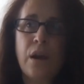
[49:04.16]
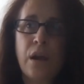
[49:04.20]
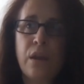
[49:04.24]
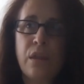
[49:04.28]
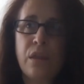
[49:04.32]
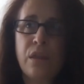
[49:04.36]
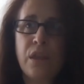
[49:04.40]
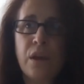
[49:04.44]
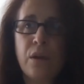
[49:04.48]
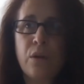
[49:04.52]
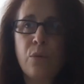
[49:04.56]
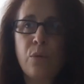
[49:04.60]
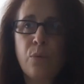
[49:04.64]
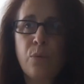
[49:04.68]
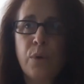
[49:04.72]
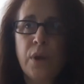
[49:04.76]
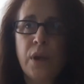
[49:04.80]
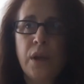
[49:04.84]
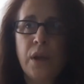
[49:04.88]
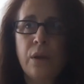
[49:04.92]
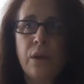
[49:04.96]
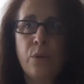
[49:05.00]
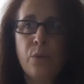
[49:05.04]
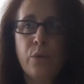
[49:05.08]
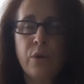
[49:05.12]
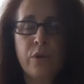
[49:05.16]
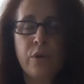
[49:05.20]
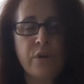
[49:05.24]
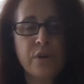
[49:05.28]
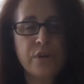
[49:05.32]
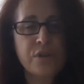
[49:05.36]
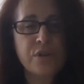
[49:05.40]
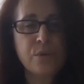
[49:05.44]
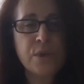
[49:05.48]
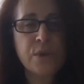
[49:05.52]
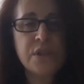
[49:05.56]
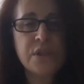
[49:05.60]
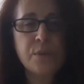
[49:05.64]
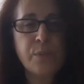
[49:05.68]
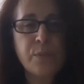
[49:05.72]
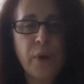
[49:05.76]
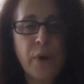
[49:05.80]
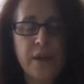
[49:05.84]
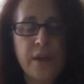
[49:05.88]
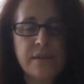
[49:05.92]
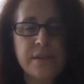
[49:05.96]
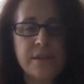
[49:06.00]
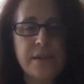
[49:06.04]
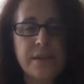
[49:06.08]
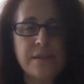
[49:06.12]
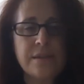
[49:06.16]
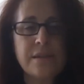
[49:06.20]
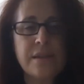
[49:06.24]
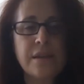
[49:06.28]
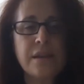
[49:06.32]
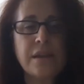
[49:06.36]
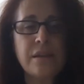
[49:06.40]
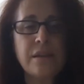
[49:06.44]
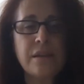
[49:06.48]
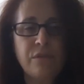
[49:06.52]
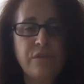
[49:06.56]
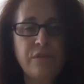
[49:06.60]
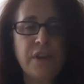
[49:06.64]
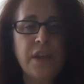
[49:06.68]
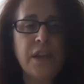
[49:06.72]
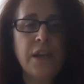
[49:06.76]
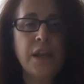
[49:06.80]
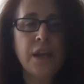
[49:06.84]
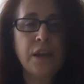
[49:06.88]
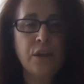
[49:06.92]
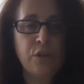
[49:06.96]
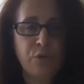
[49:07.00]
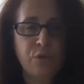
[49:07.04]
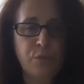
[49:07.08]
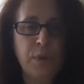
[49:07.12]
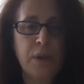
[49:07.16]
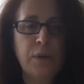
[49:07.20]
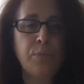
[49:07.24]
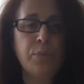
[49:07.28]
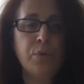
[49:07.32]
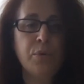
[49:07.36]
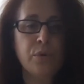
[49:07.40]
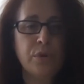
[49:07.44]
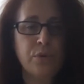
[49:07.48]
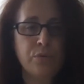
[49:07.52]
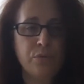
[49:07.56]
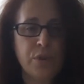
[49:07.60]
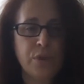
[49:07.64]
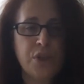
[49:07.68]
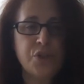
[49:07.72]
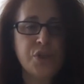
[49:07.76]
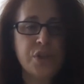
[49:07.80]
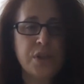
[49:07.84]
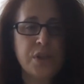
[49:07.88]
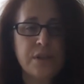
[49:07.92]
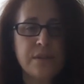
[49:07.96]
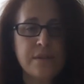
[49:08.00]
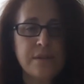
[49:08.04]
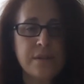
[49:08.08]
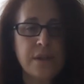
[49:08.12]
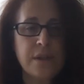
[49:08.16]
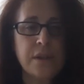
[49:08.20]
I think one of our sweet spots is the convening of people in regions.